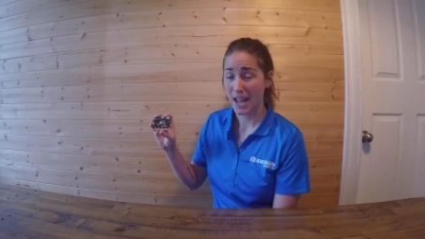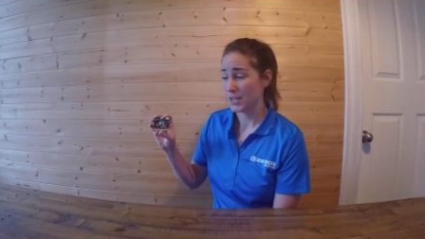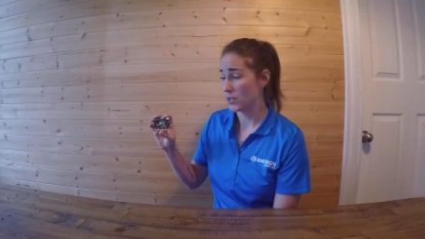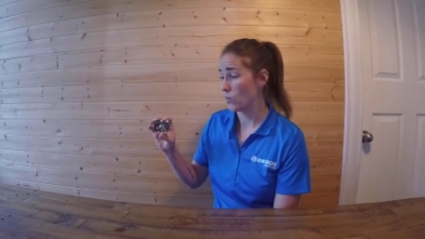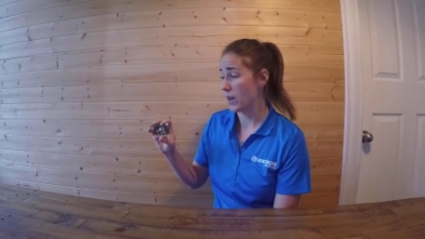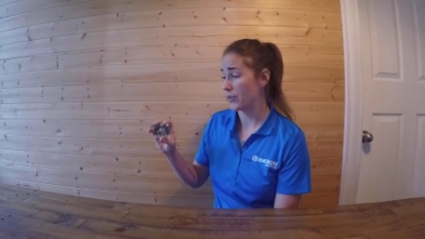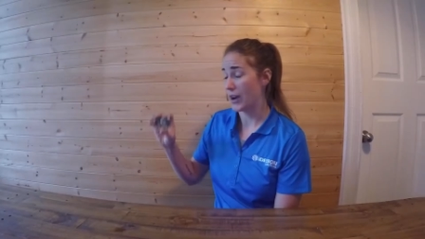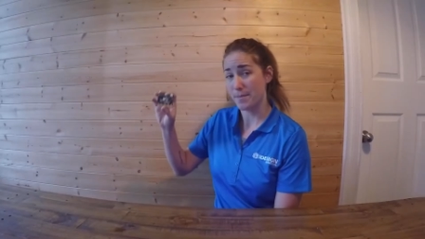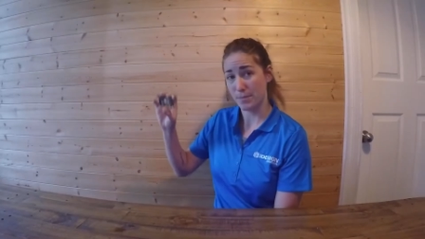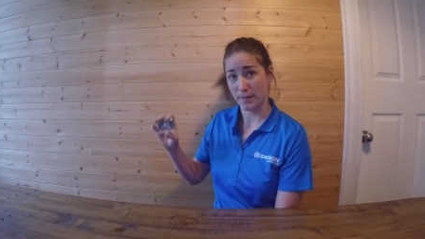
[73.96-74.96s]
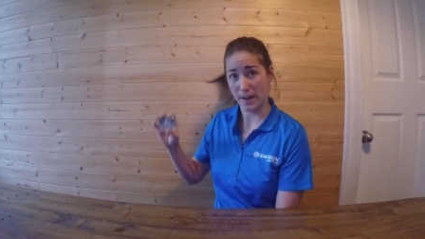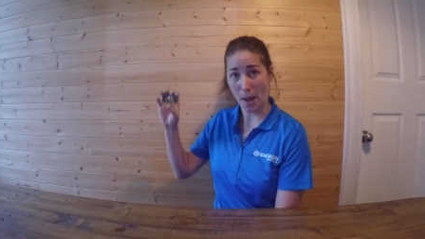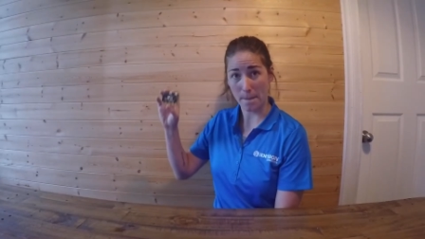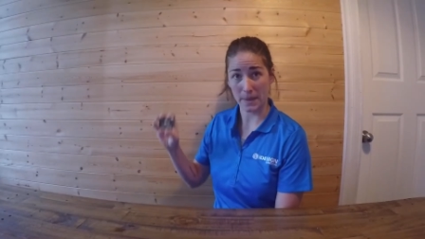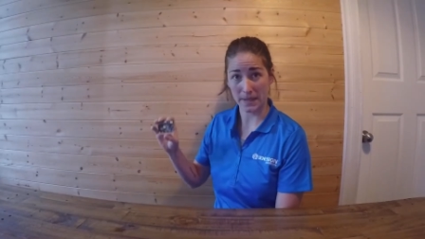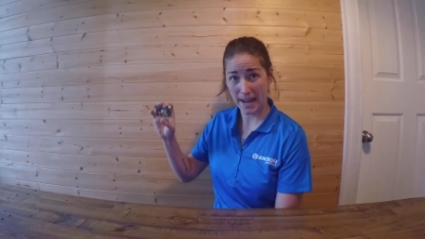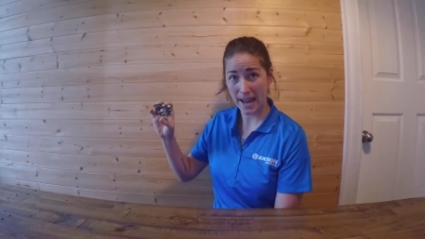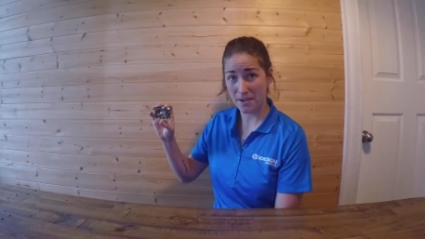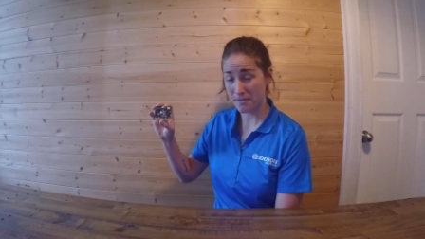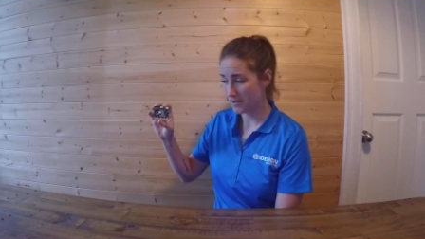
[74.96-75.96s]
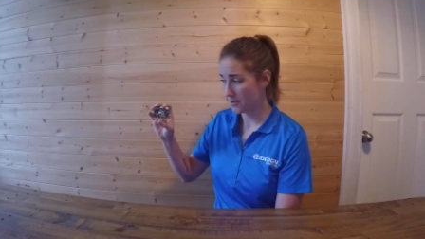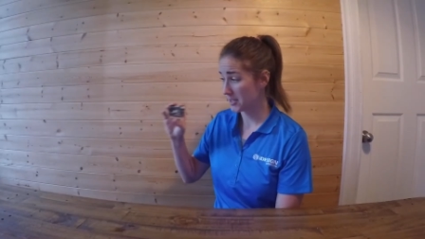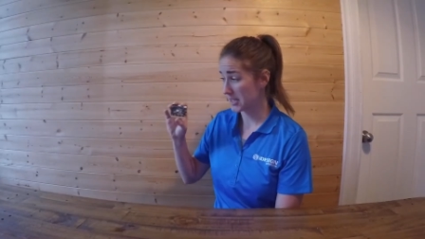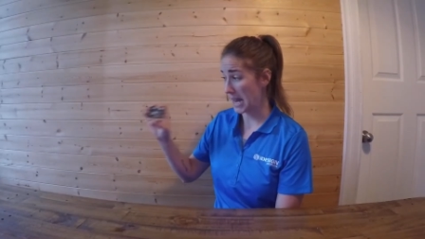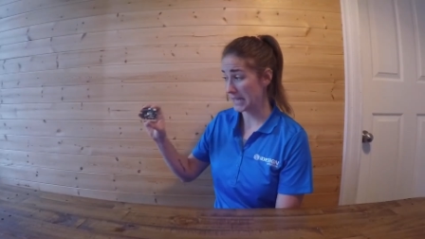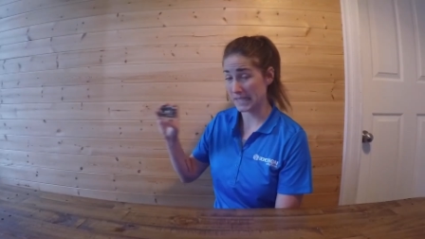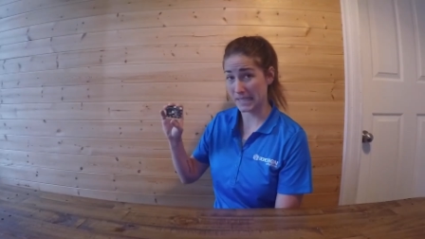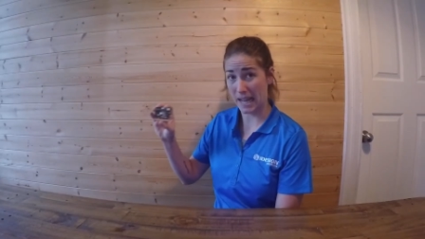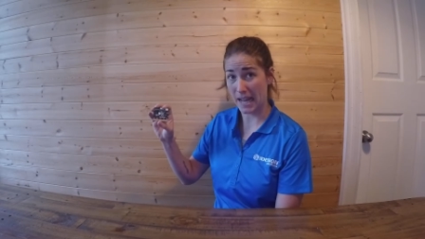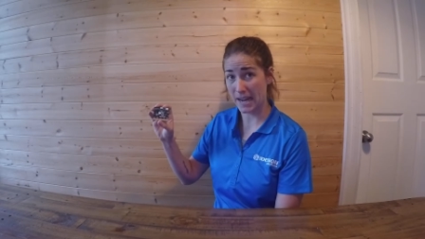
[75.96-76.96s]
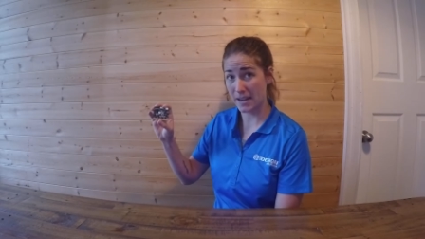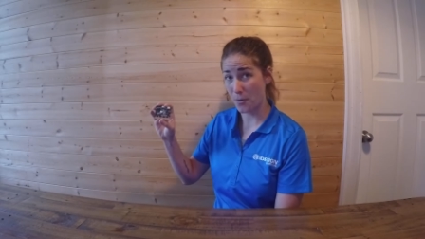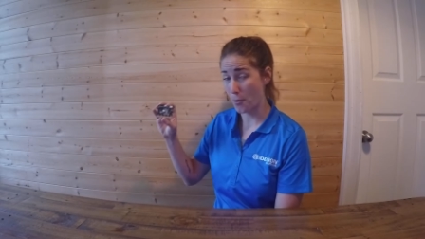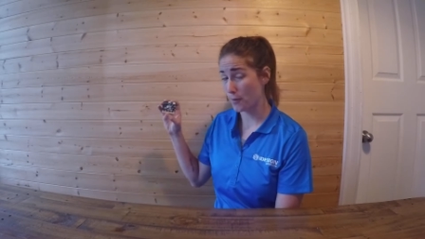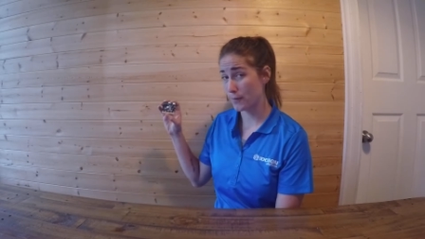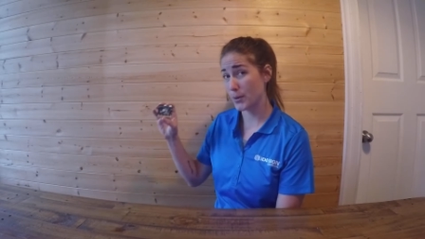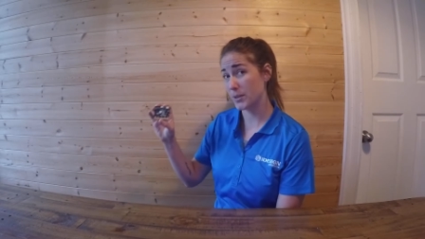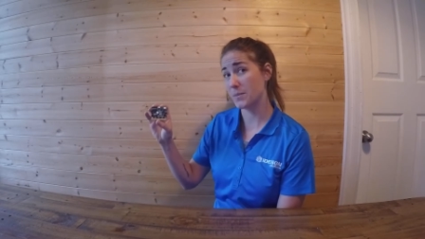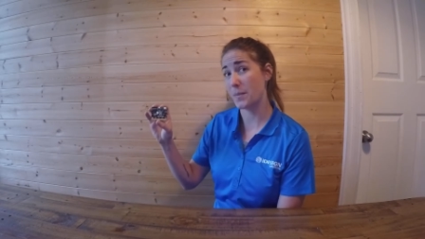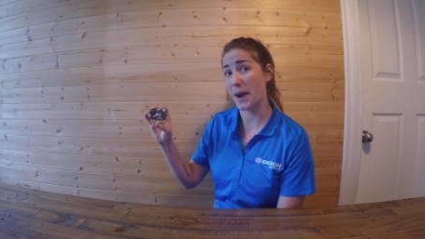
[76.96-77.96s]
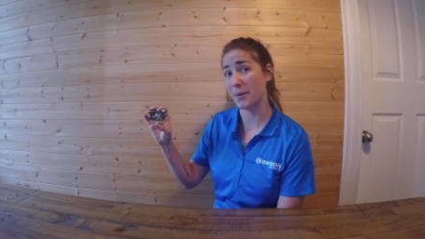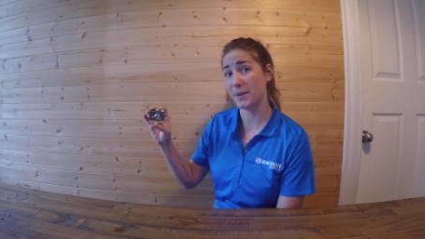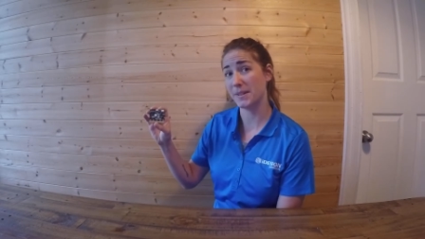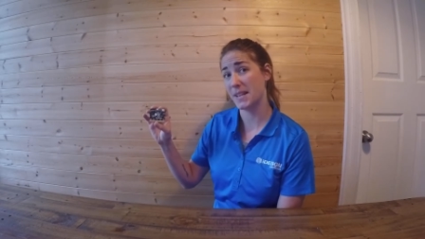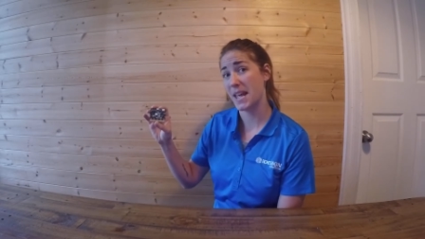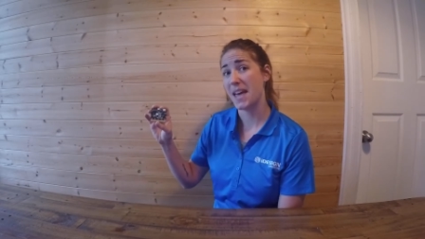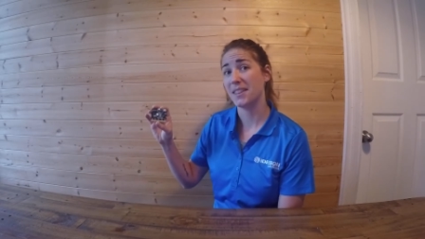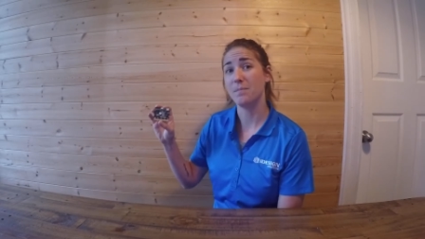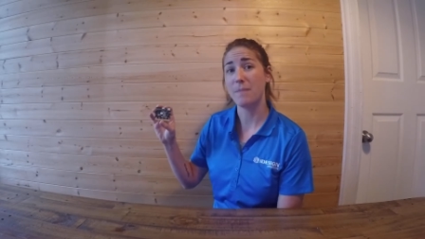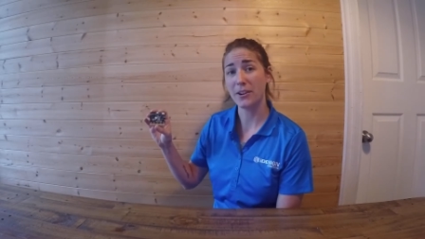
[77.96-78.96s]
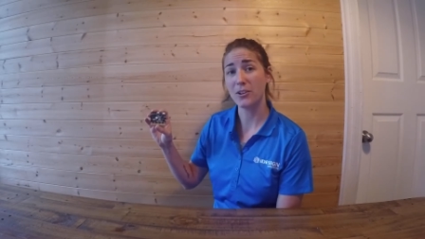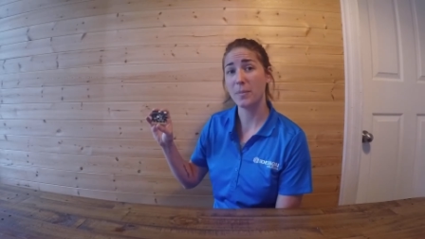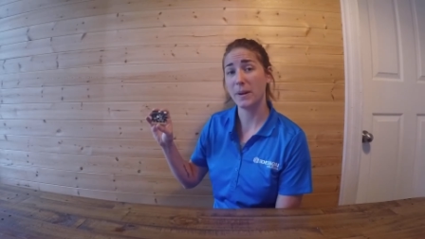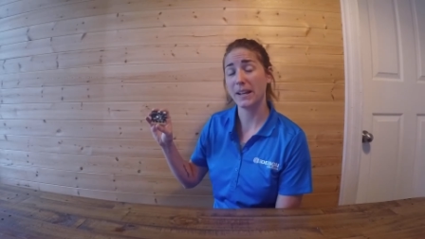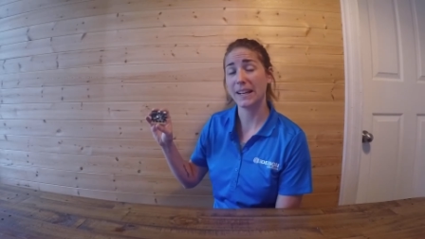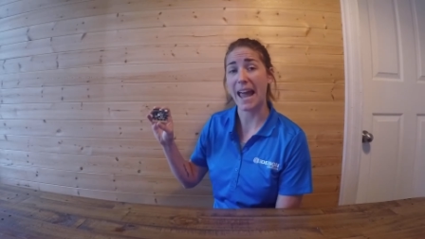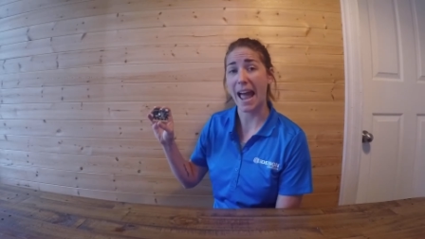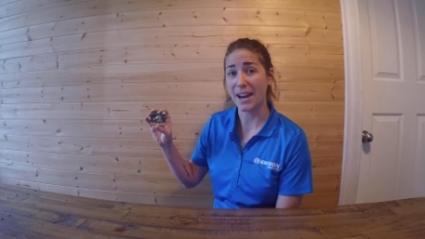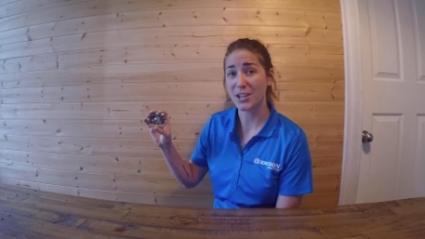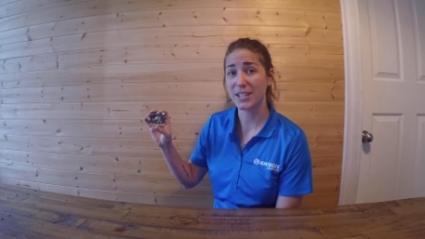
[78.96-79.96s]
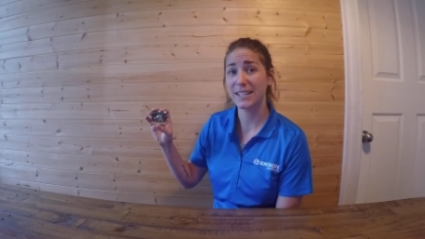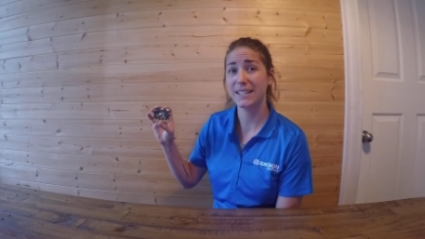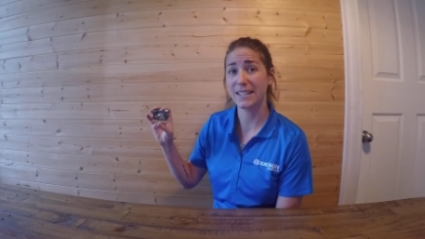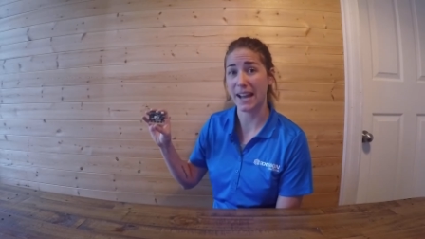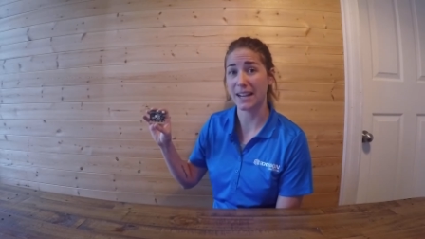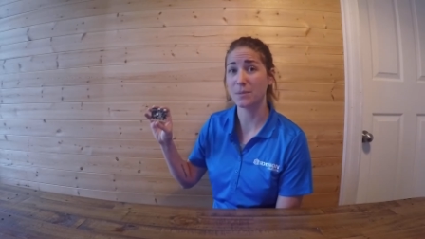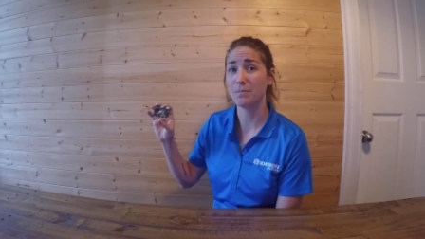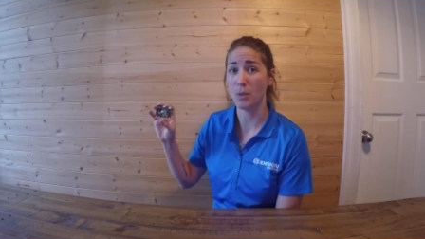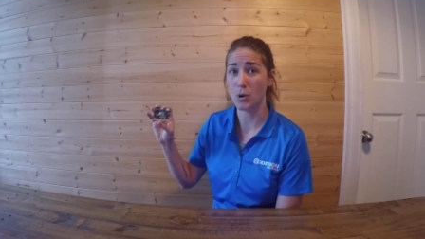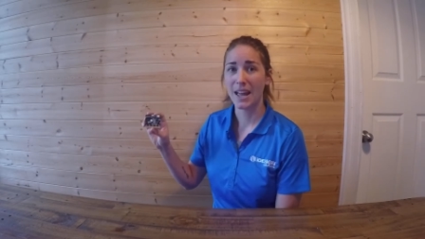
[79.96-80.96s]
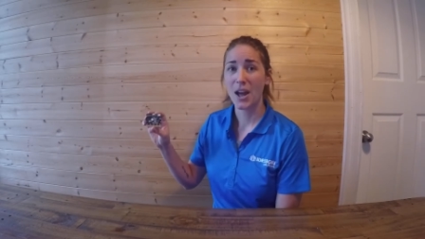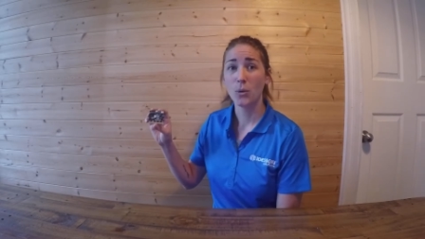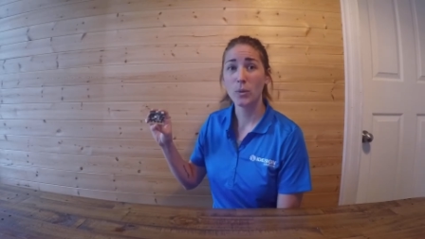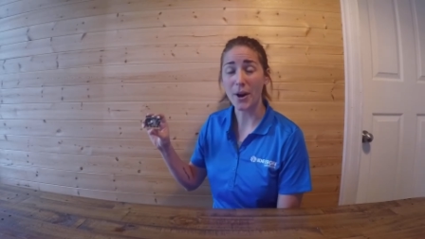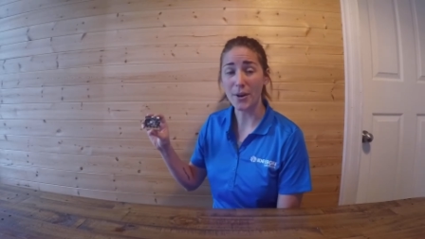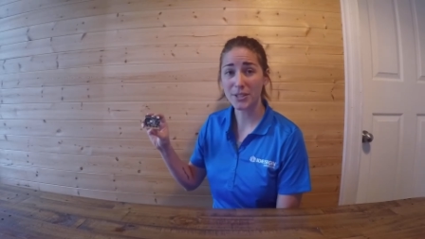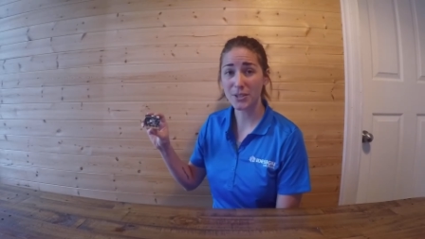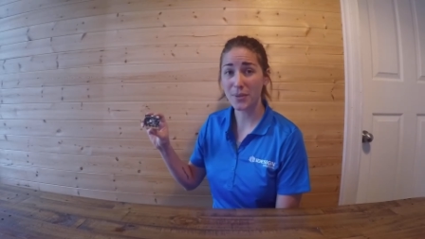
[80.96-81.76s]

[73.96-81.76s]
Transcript: So whether I move it up and down, side to side, or forwards and backwards, the micro:bit can actually detect motion. We also